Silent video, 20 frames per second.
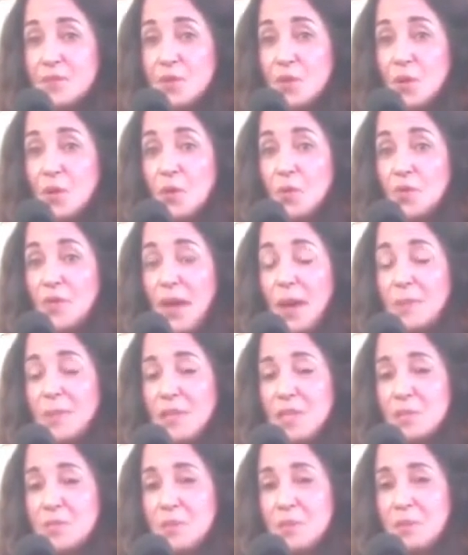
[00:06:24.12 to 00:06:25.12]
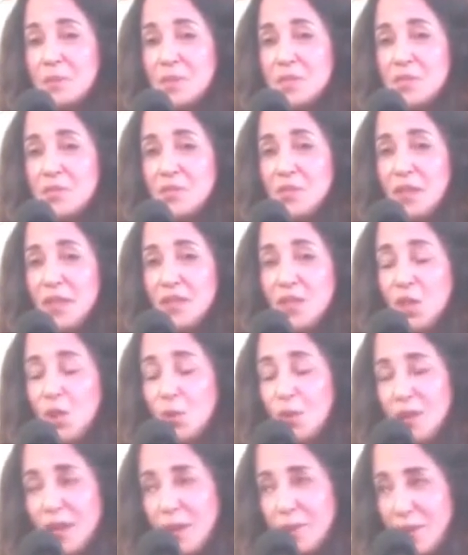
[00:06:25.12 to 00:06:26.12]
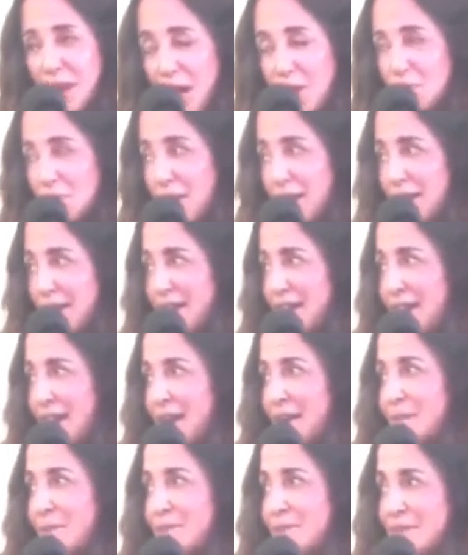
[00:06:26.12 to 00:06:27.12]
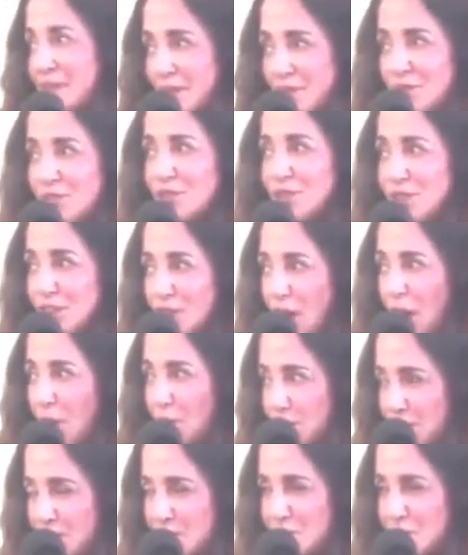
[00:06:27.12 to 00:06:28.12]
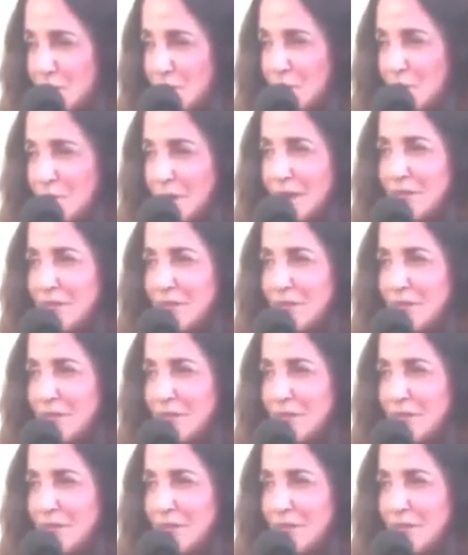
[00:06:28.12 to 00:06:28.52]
So that makes me blissful. I know when I'm not writing, I'm definitely not blissful.